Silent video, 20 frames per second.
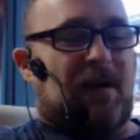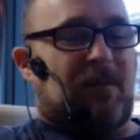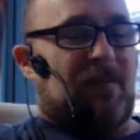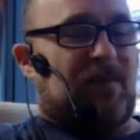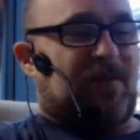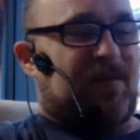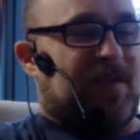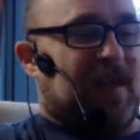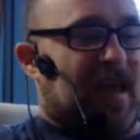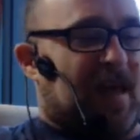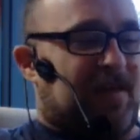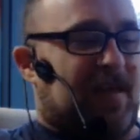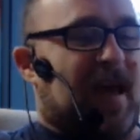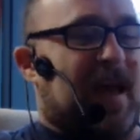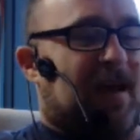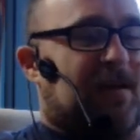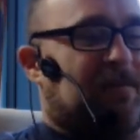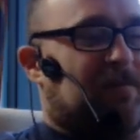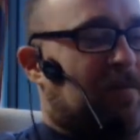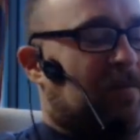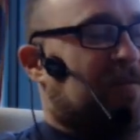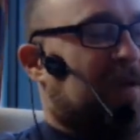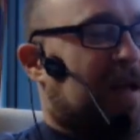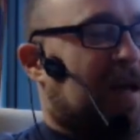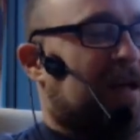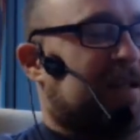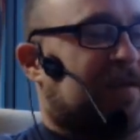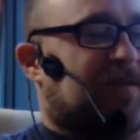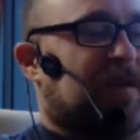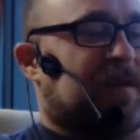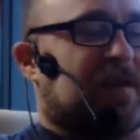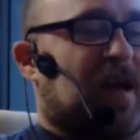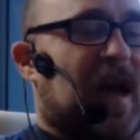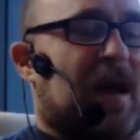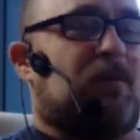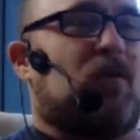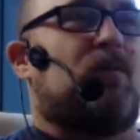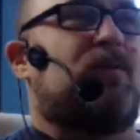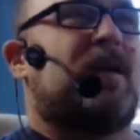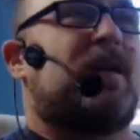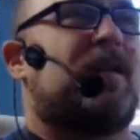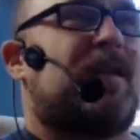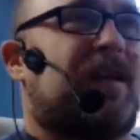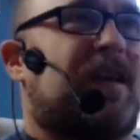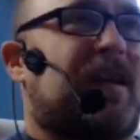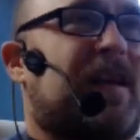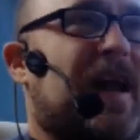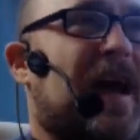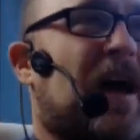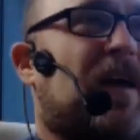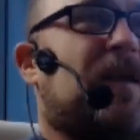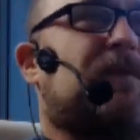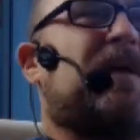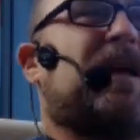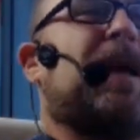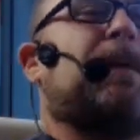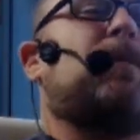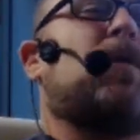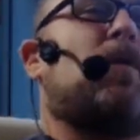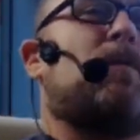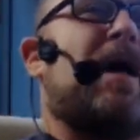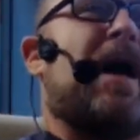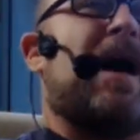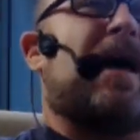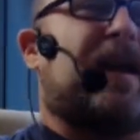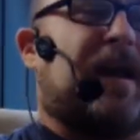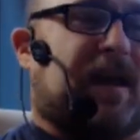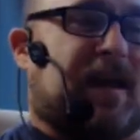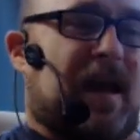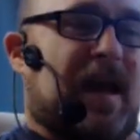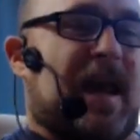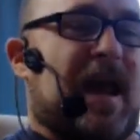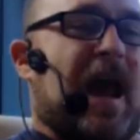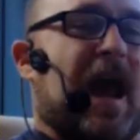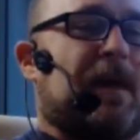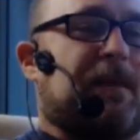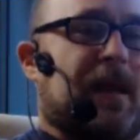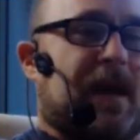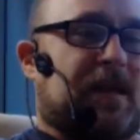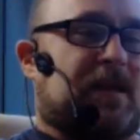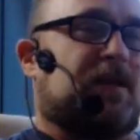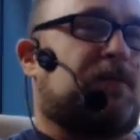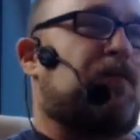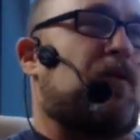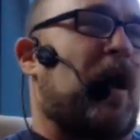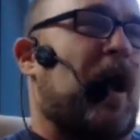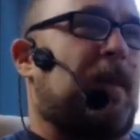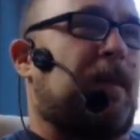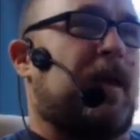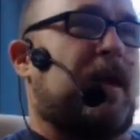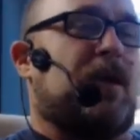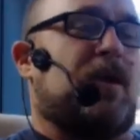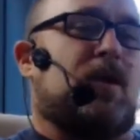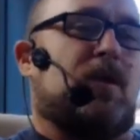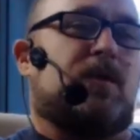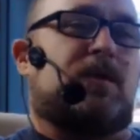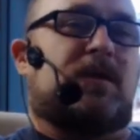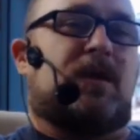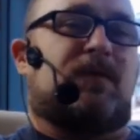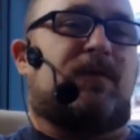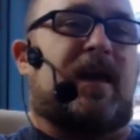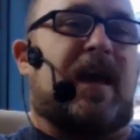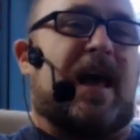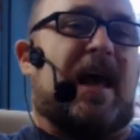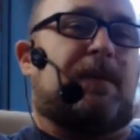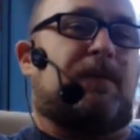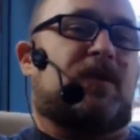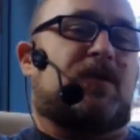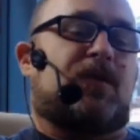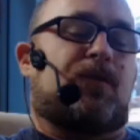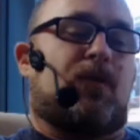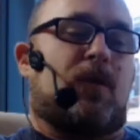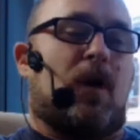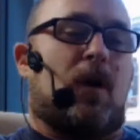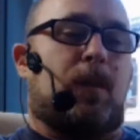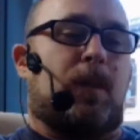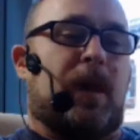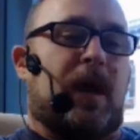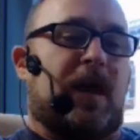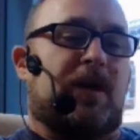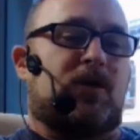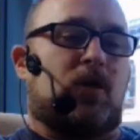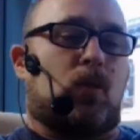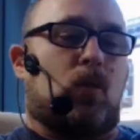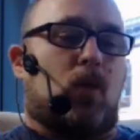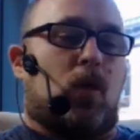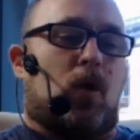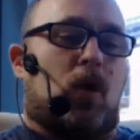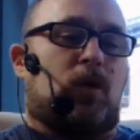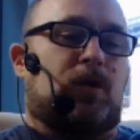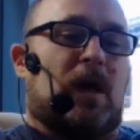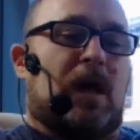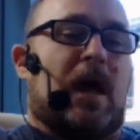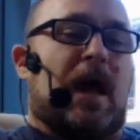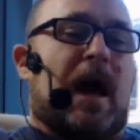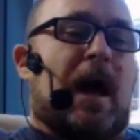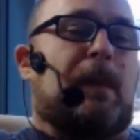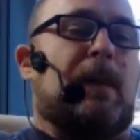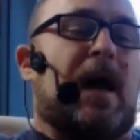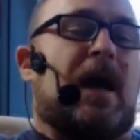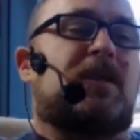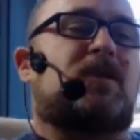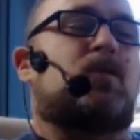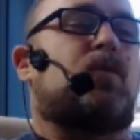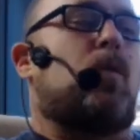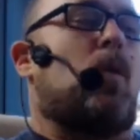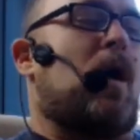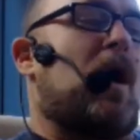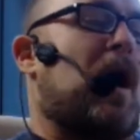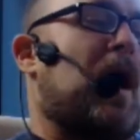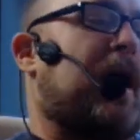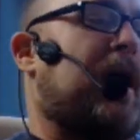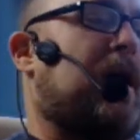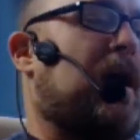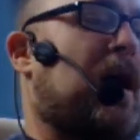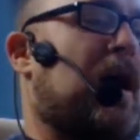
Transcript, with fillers: um, then, because of this high mobility now, they became nomadic and they spread the use of cannabis throughout the ancient world. And that's why, uh,